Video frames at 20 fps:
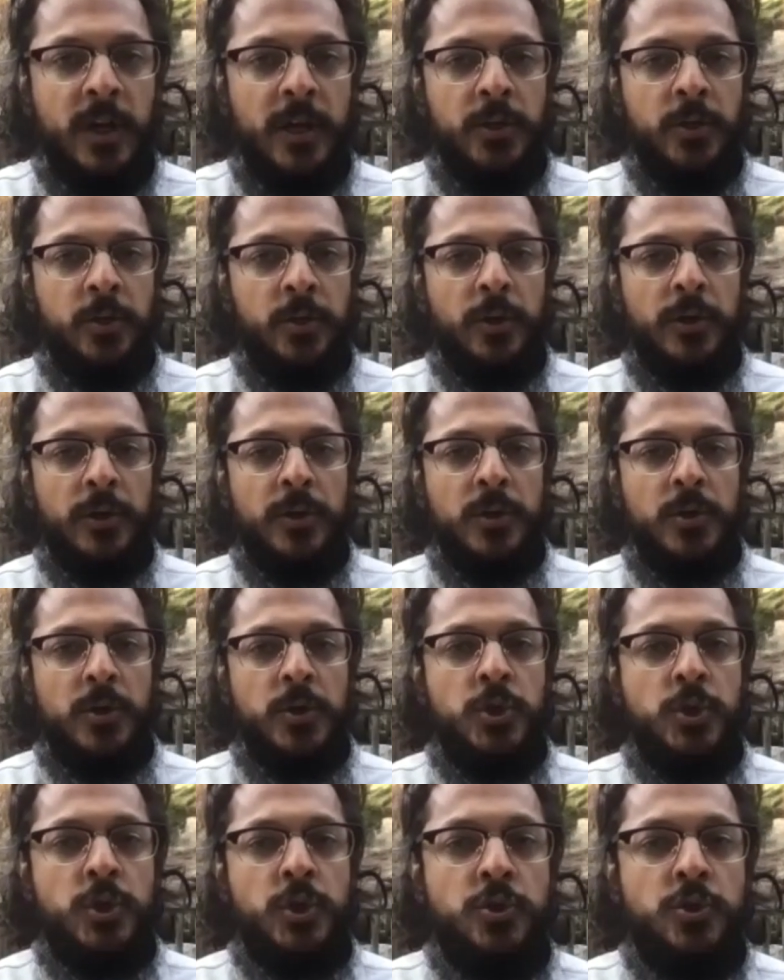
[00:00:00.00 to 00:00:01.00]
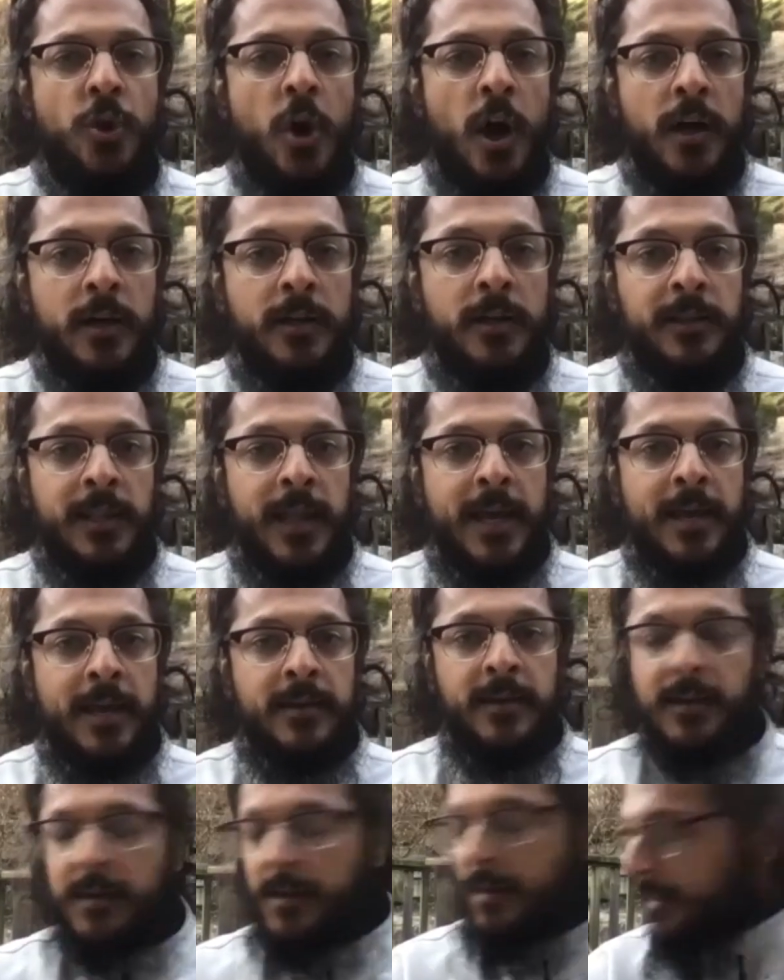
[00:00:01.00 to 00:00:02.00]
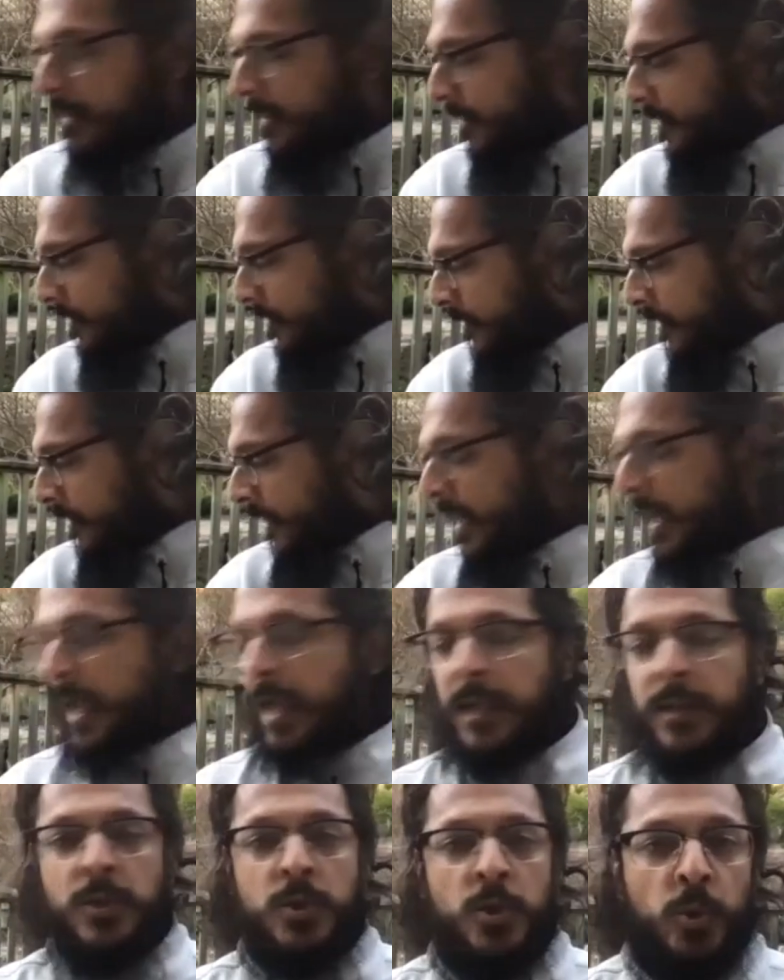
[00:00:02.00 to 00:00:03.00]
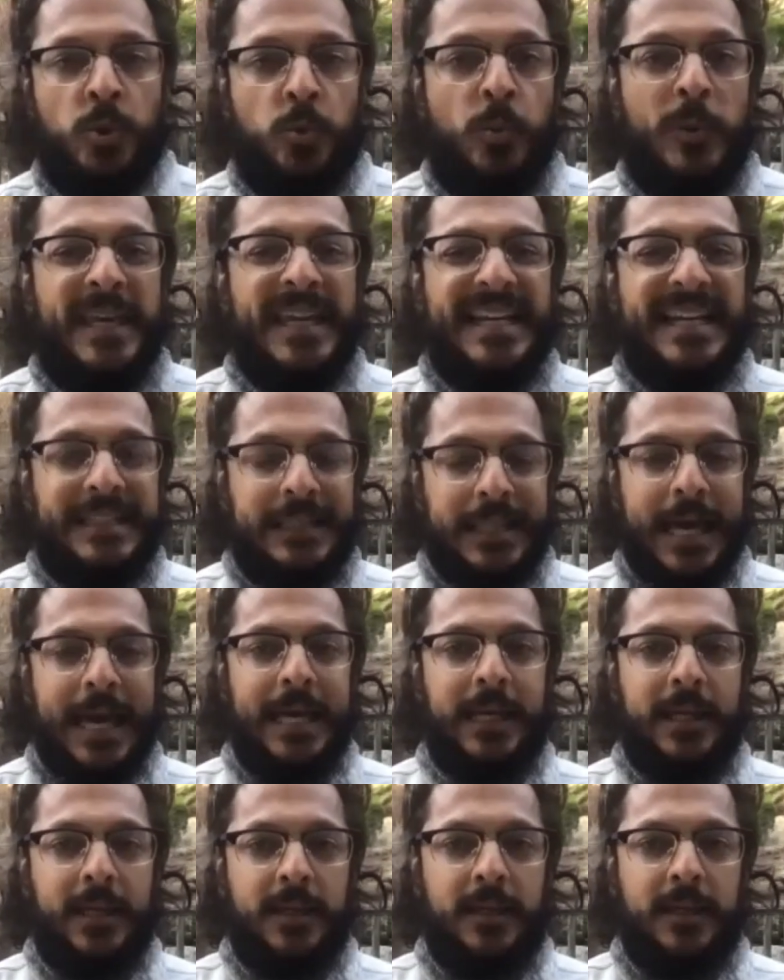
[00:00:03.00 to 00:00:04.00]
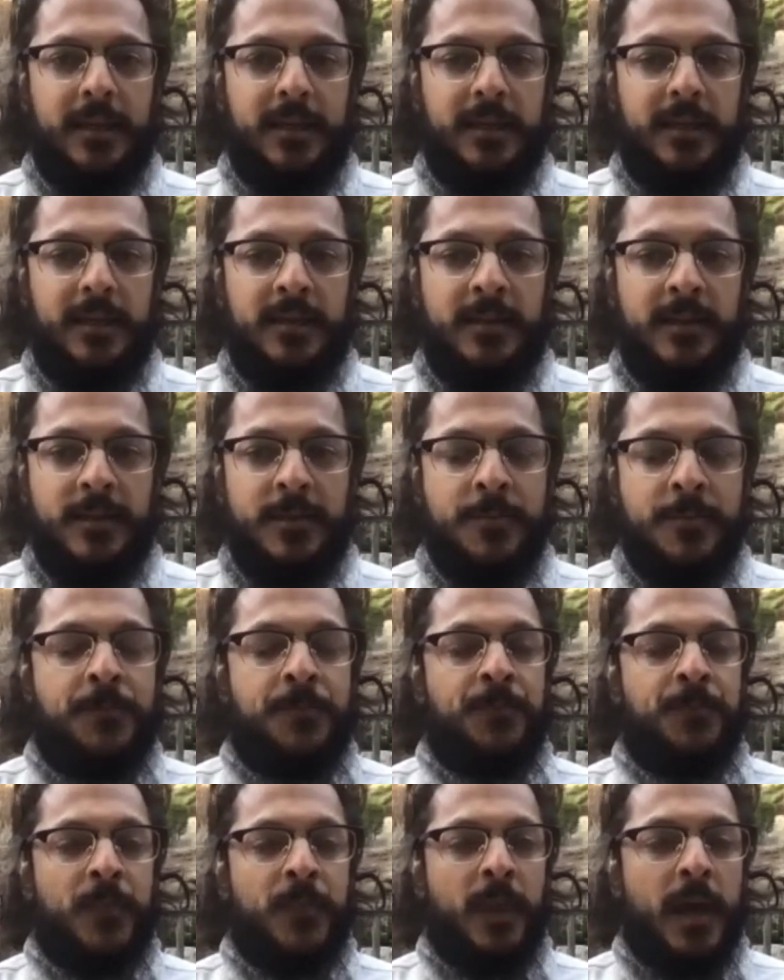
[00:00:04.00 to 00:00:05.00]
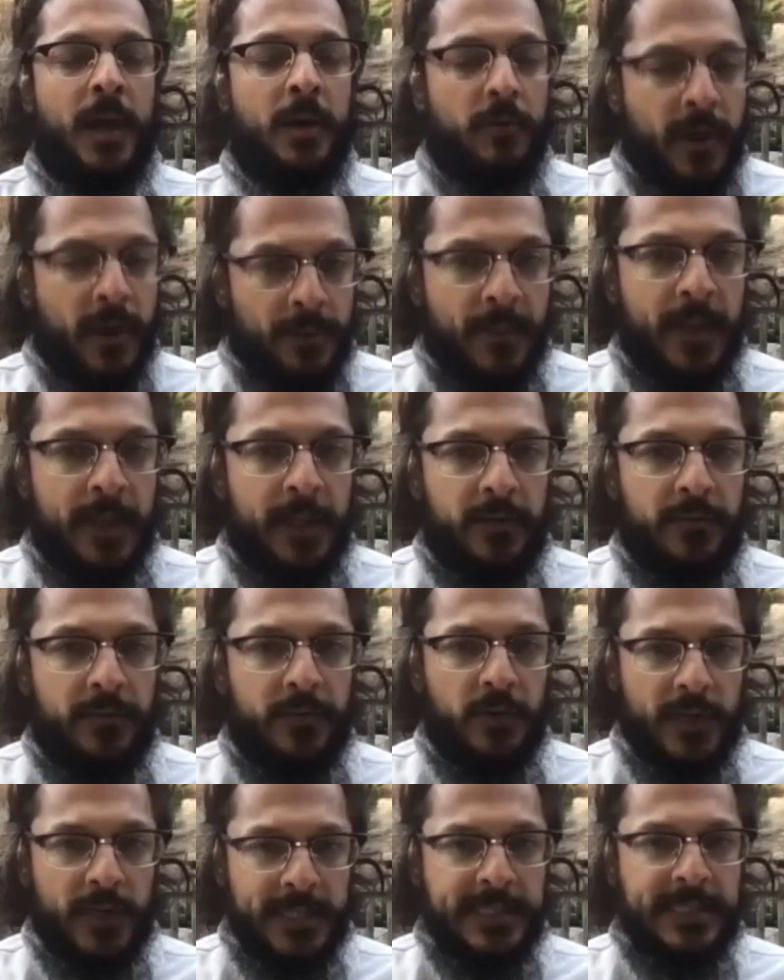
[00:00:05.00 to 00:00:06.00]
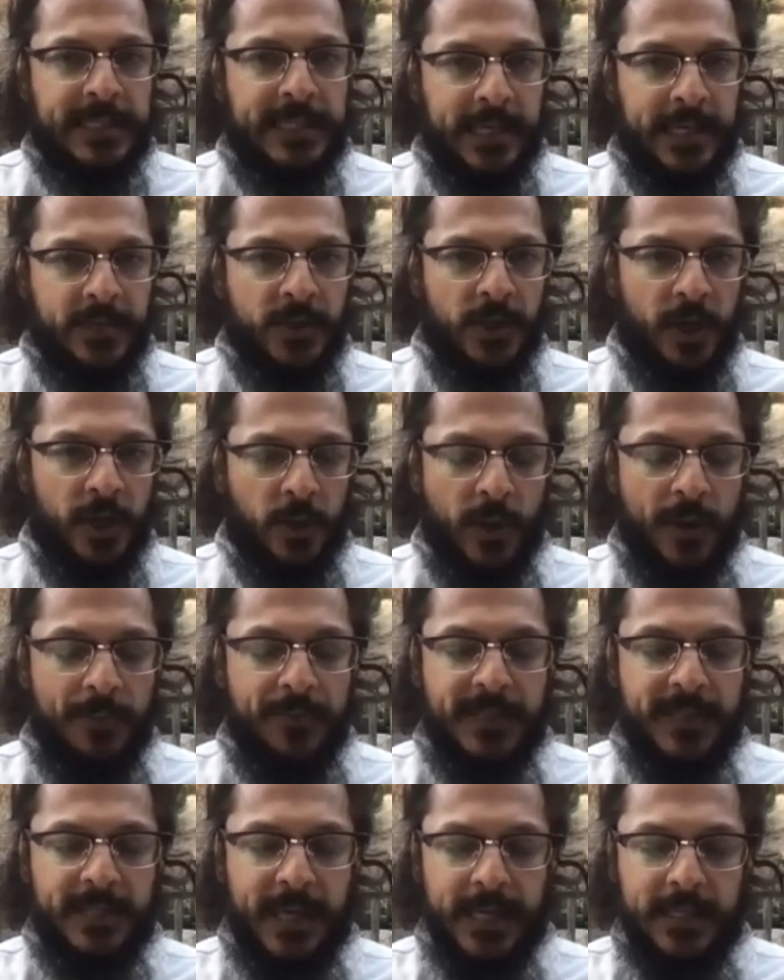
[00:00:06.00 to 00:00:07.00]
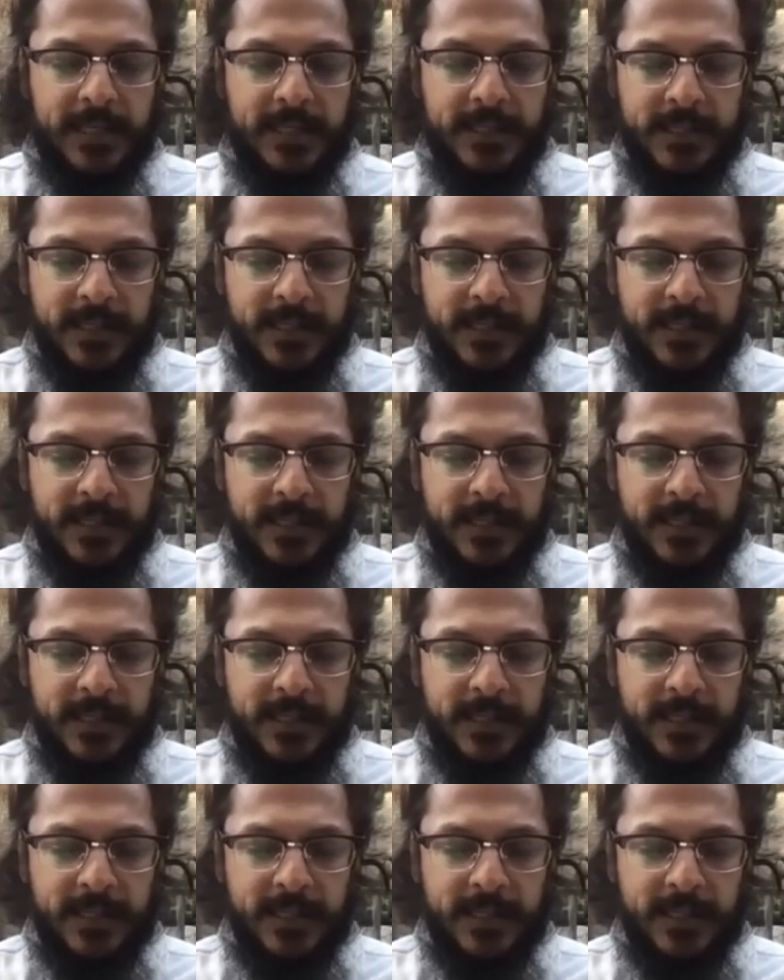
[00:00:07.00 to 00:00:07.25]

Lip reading: on your strong leg and your weak leg. I read many of your insights on our website.